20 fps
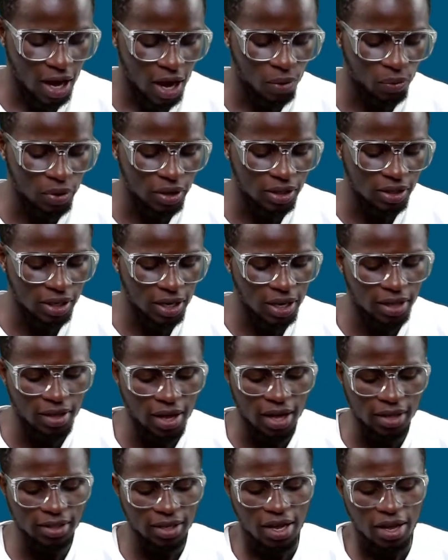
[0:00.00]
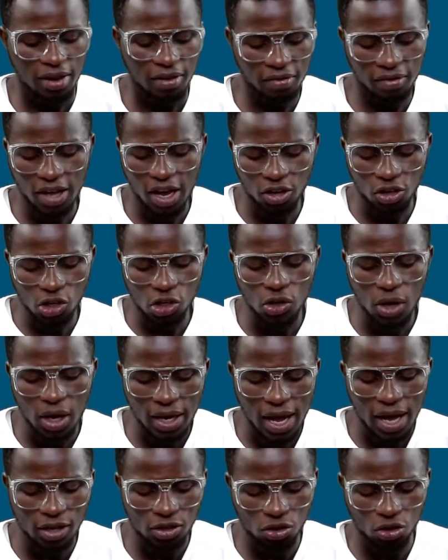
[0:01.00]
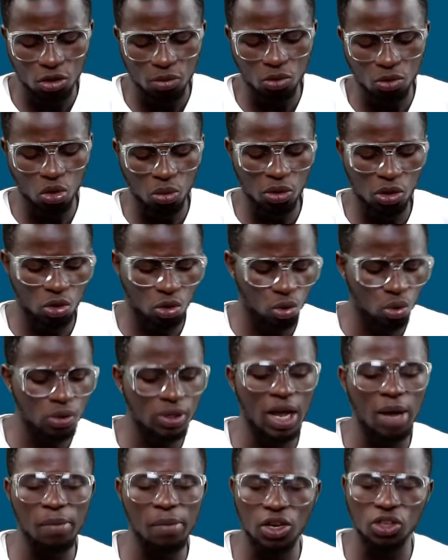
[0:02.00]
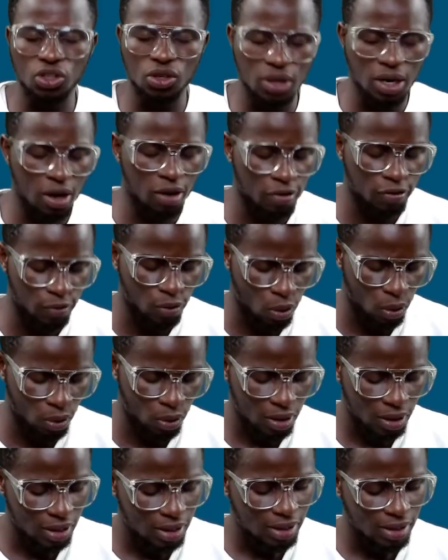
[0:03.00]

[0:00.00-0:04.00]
And we say that they are usually assumed to be two-dimensional for